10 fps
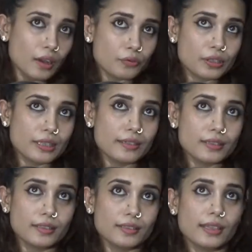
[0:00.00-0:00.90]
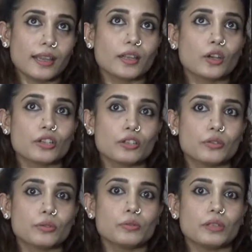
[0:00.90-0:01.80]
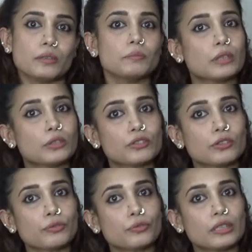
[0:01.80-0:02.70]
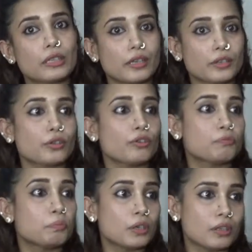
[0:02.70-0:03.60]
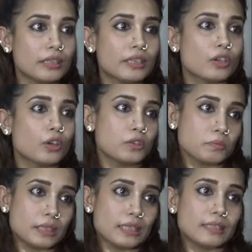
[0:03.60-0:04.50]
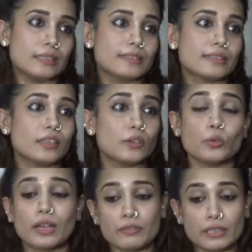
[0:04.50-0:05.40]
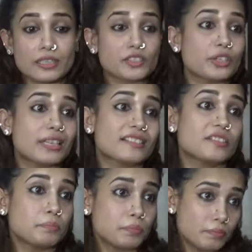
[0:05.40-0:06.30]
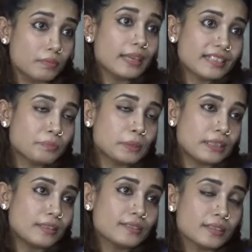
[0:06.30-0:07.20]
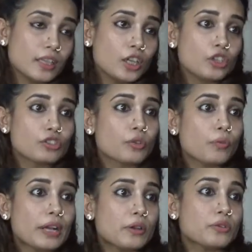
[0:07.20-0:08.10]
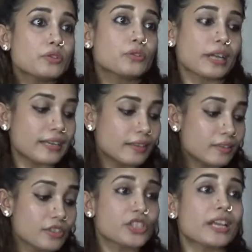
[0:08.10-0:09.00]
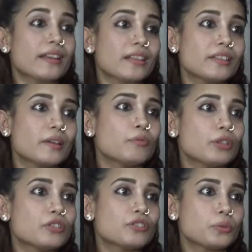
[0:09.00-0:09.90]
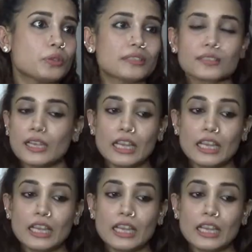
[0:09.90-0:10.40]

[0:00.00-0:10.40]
After that, I got into, because of the director of PEARL, he called me and he said, you have industry ex expertise, so why don't you try sharing them with the students?